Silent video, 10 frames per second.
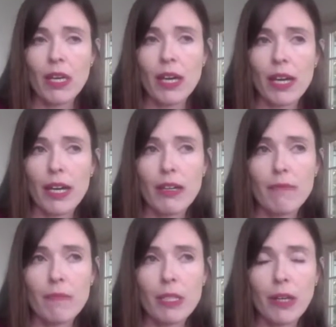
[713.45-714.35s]

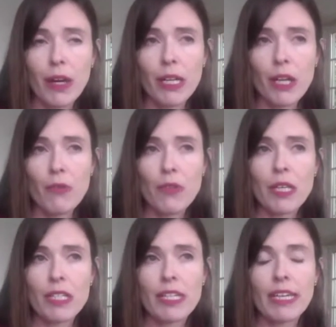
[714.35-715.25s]
I know
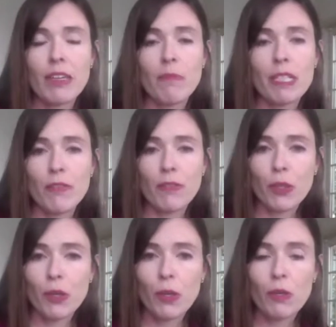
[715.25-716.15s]
that it can be
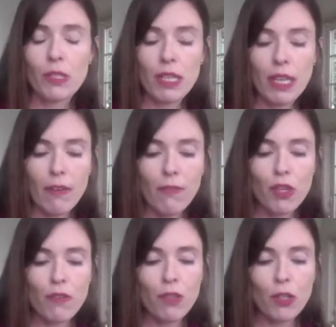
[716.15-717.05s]
difficult
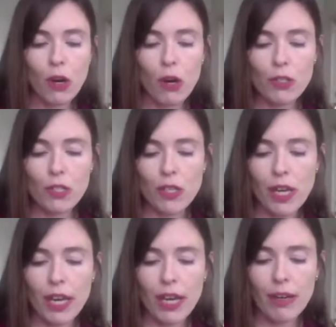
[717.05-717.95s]
if you've got,
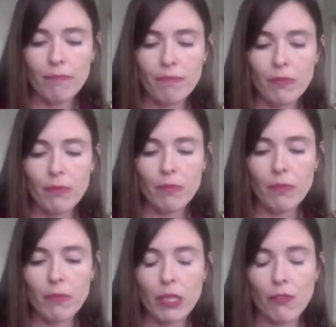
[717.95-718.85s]

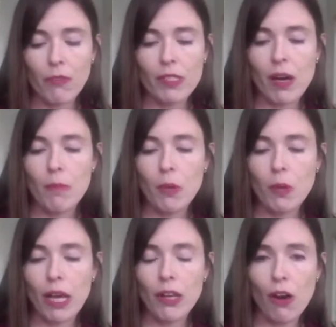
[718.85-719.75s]
for
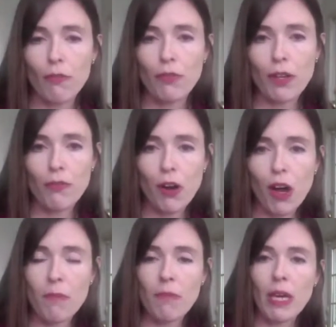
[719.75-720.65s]
example, an offer
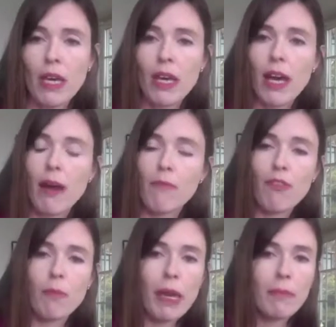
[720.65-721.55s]
from an
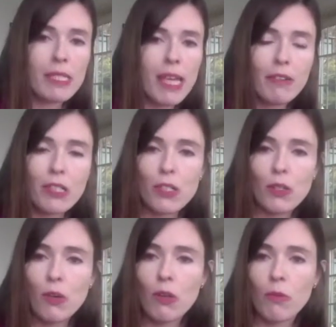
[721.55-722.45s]
M7
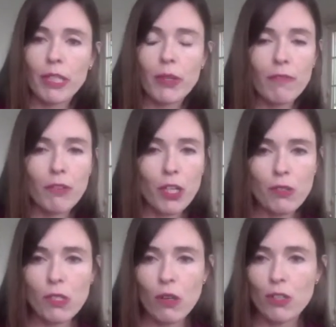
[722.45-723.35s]
school where you have no
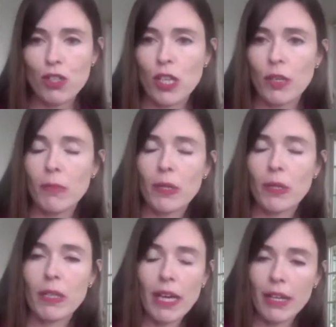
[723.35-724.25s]
scholarship
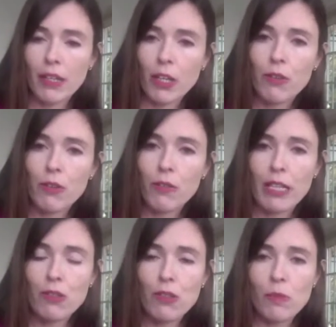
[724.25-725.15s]
and no
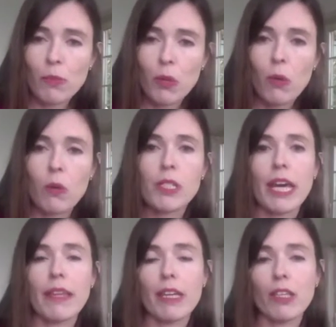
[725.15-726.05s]
financial support,
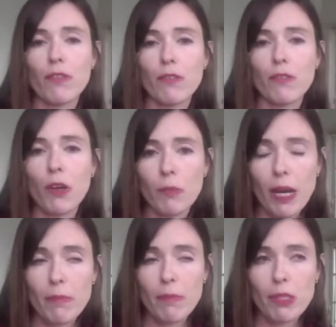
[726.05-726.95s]
and then you've got
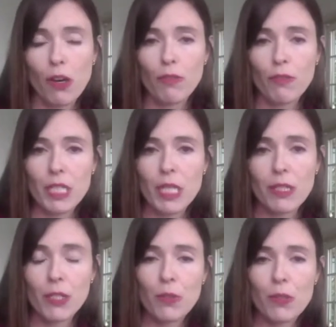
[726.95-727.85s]
perhaps an offer from a
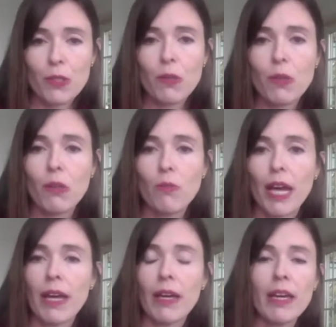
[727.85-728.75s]
tier 2 school
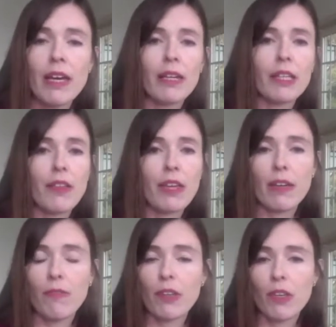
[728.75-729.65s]
where they're
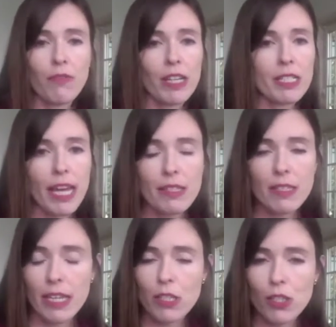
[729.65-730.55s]
giving you a
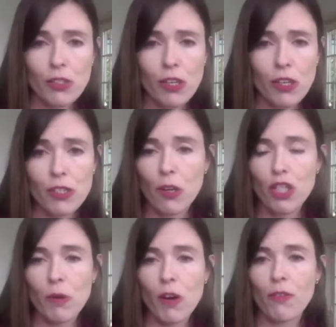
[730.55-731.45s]
fantastic
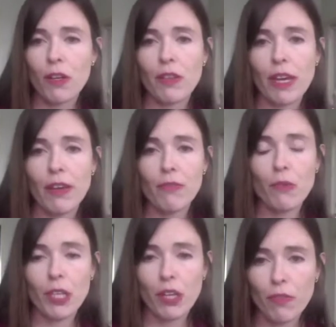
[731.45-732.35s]
scholarship offer, and
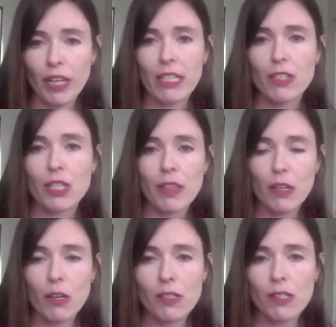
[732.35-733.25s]
therefore financially the
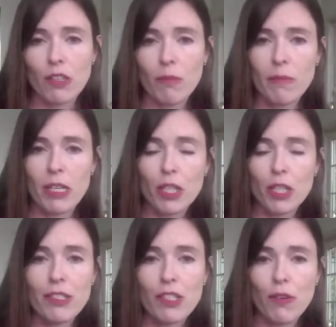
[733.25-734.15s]
cost is going to be much
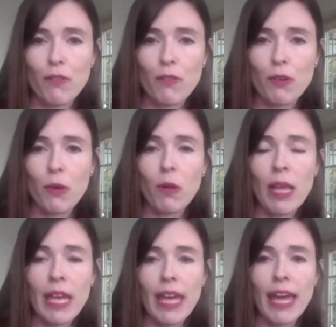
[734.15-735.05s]
less
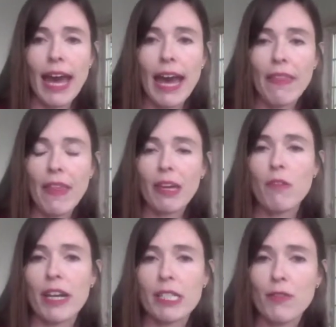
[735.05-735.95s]
overall. And that can be
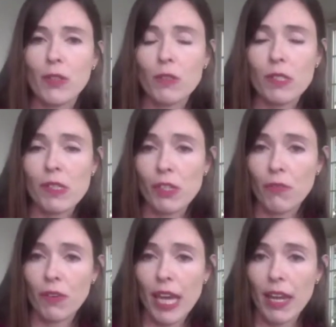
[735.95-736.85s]
a very difficult
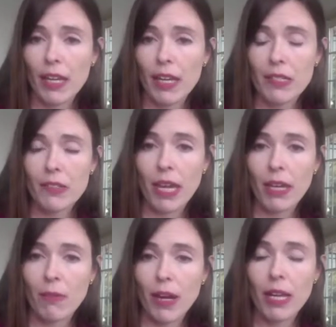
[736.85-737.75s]
decision for candidates to make,
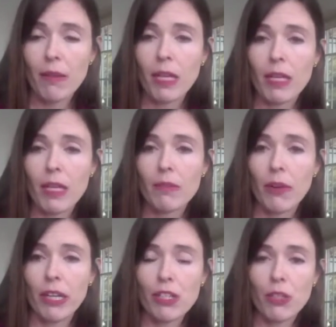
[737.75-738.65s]
right? I mean,
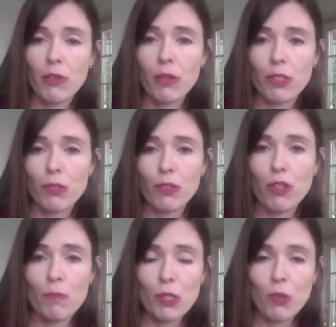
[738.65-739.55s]
going to a
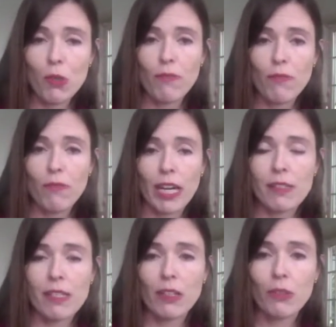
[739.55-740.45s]
top school and
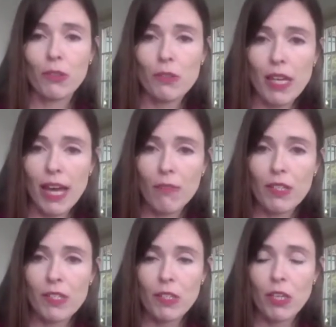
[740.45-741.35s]
financing it all
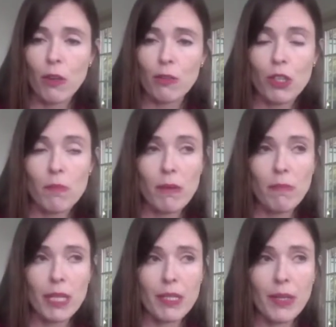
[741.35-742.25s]
yourself is a huge
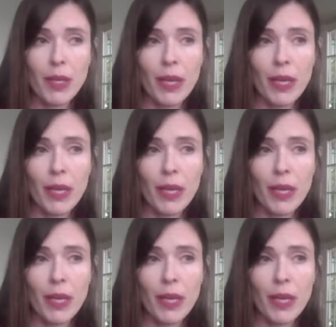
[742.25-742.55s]
commitment.